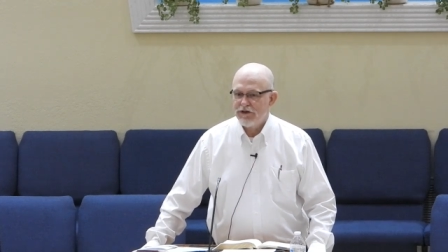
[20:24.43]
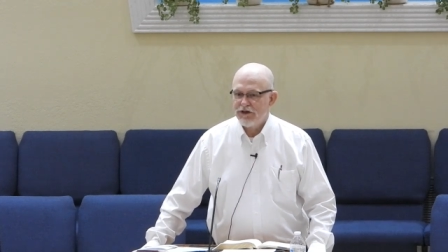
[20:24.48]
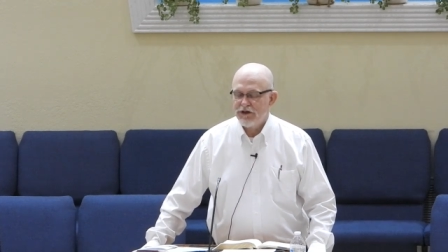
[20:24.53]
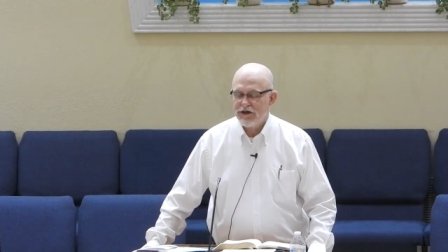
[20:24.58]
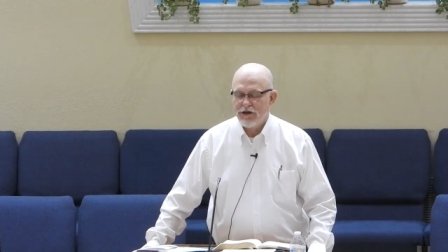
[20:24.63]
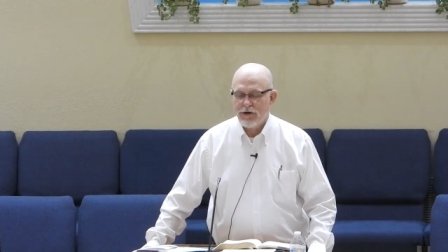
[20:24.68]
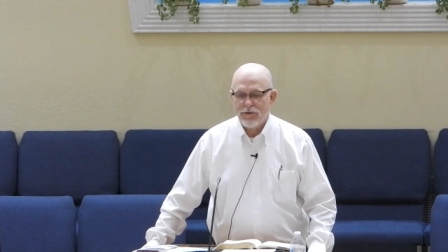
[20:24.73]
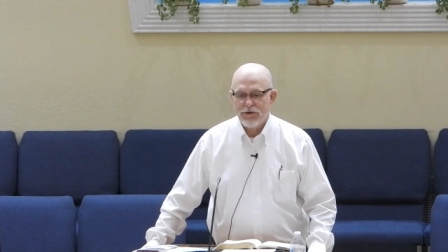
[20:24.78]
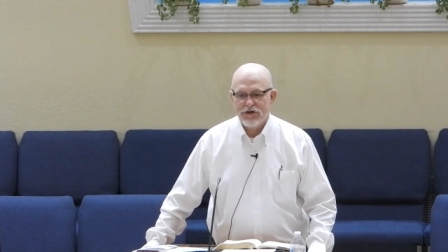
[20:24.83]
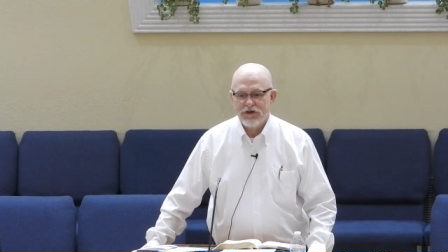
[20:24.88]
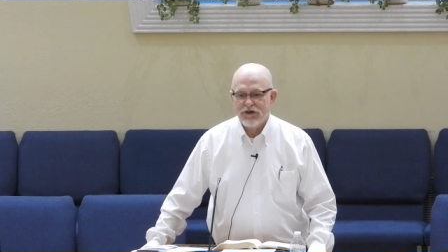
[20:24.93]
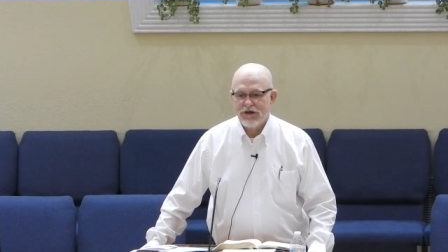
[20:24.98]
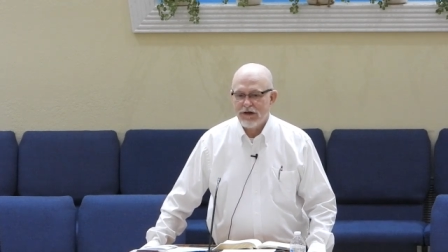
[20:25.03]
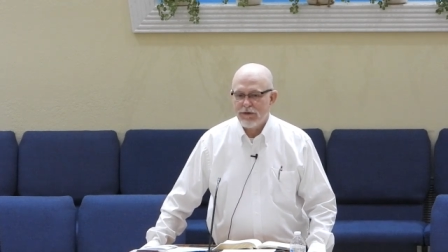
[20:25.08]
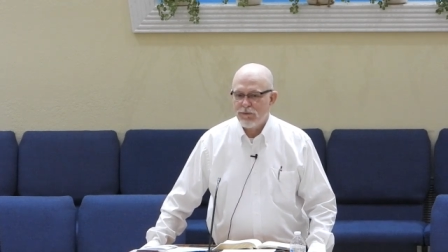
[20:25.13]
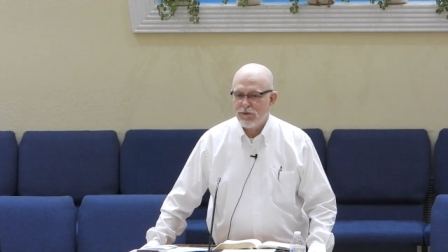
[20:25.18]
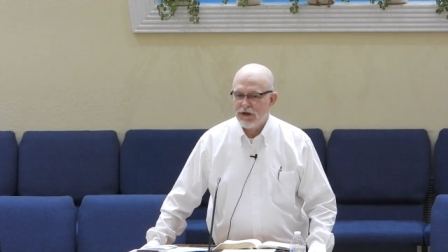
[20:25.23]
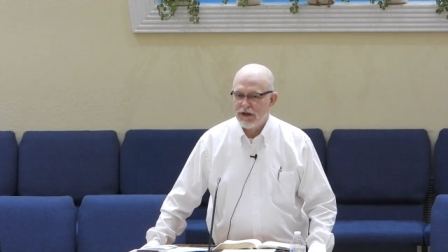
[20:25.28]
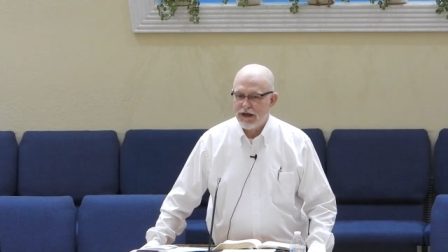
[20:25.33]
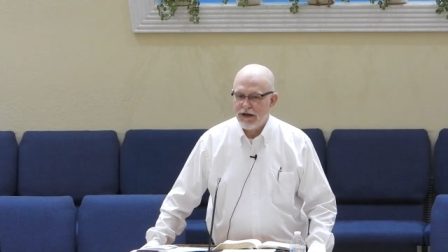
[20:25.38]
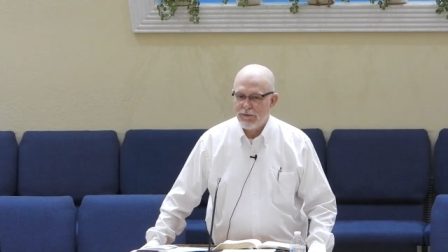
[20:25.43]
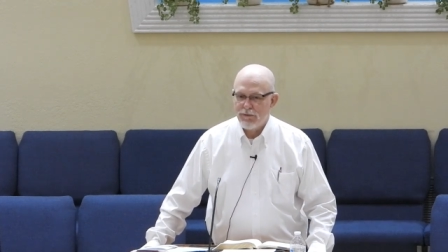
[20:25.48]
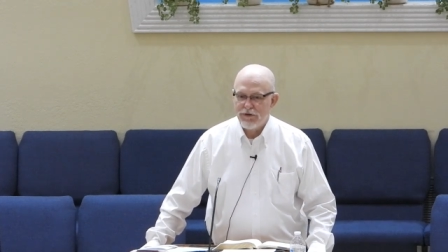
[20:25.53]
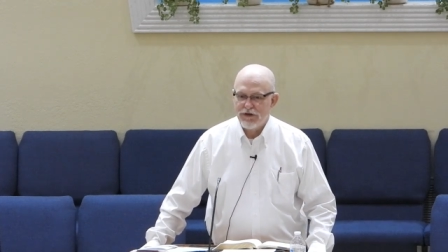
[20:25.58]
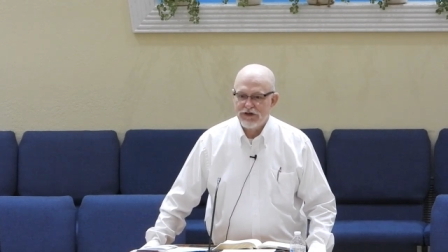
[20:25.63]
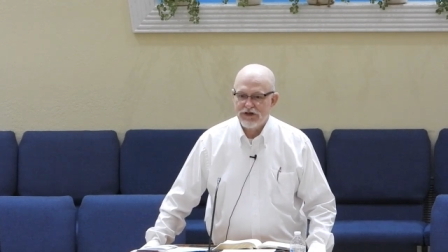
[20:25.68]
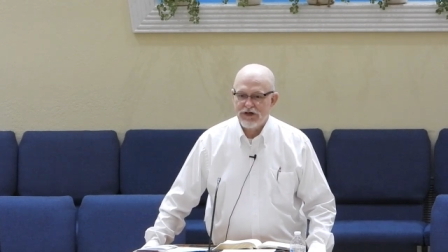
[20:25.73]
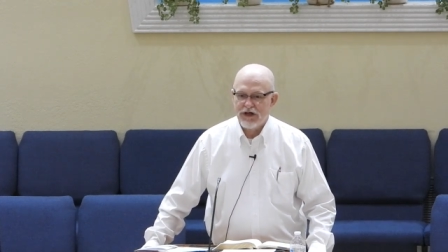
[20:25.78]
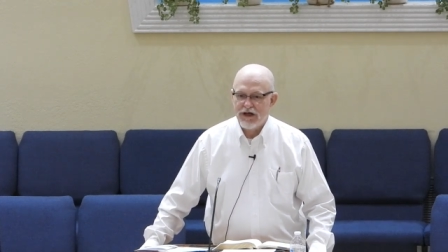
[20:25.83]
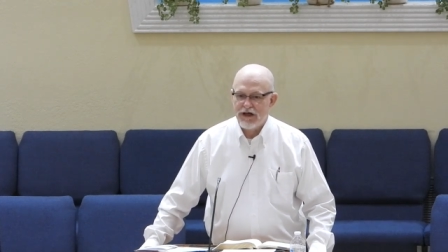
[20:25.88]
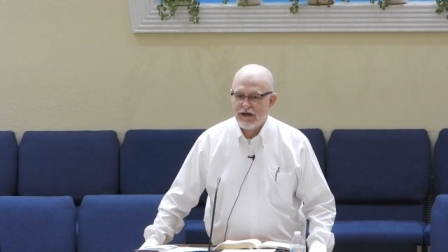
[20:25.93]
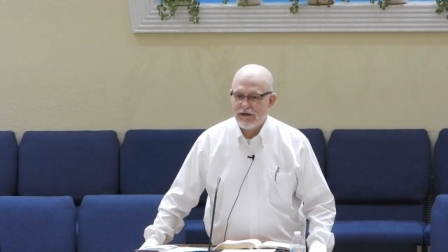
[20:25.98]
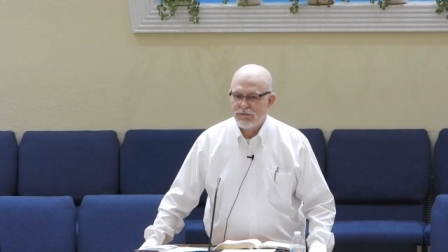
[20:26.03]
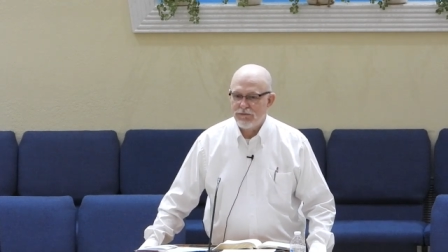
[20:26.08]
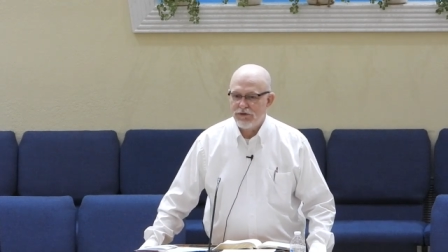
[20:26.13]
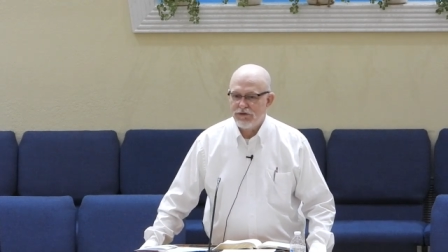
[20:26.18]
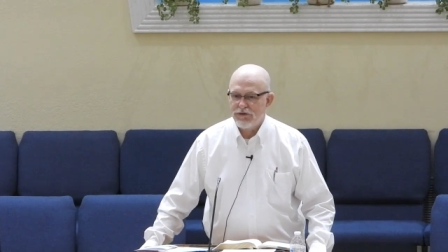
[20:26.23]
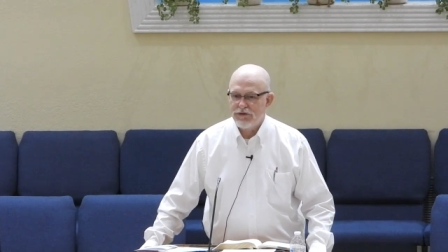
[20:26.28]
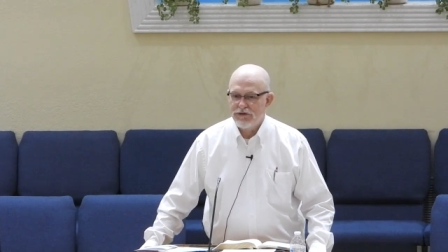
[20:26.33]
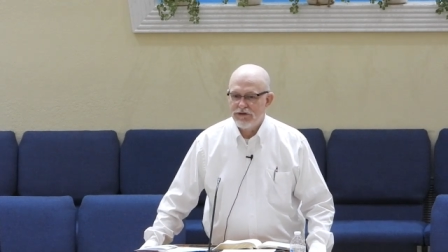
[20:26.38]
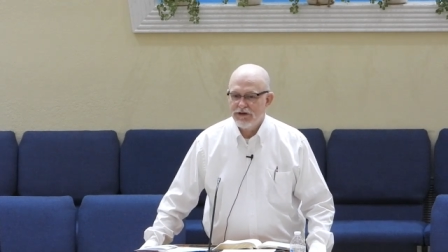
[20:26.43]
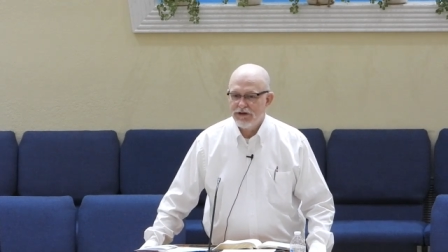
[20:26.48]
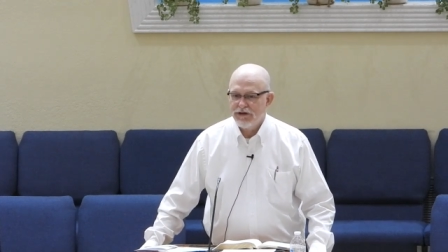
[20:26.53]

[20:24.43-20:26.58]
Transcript: You know, we say, Well, I wish God would